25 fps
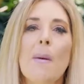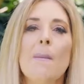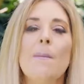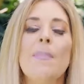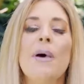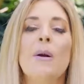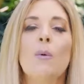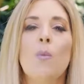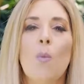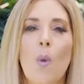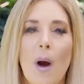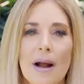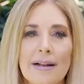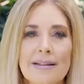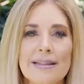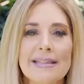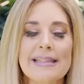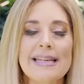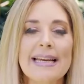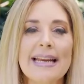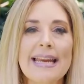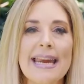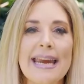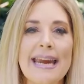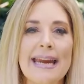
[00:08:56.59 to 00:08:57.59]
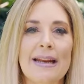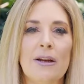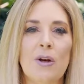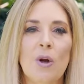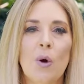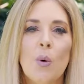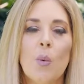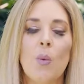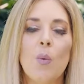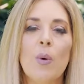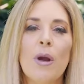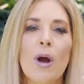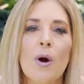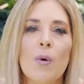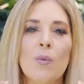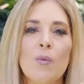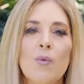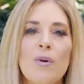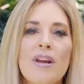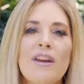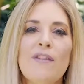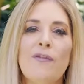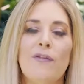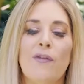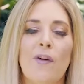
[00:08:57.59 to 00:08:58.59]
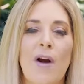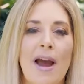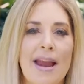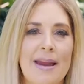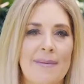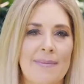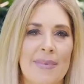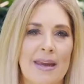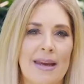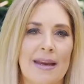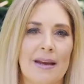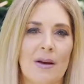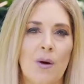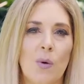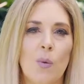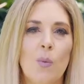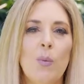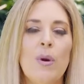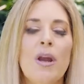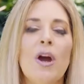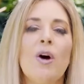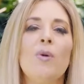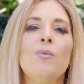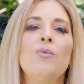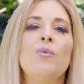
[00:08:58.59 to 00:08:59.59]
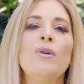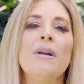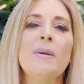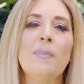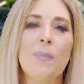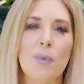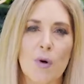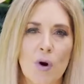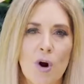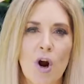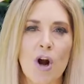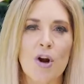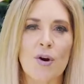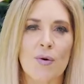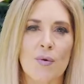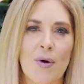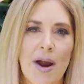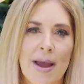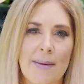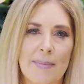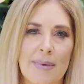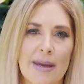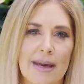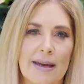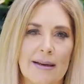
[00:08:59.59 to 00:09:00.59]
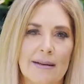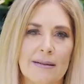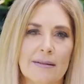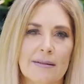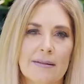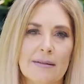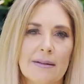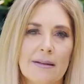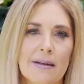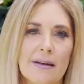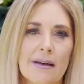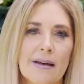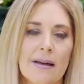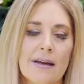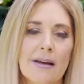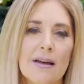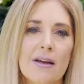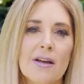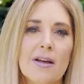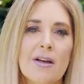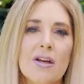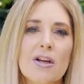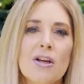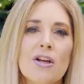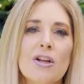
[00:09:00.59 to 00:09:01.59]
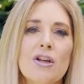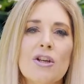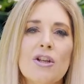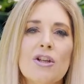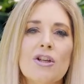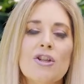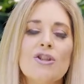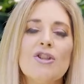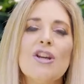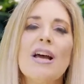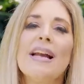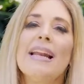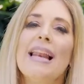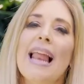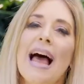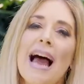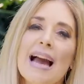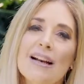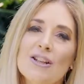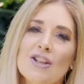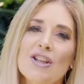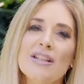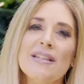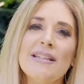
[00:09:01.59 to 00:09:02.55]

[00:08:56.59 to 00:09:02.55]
But once again, we are reframing, we are reprogramming. So I'd like to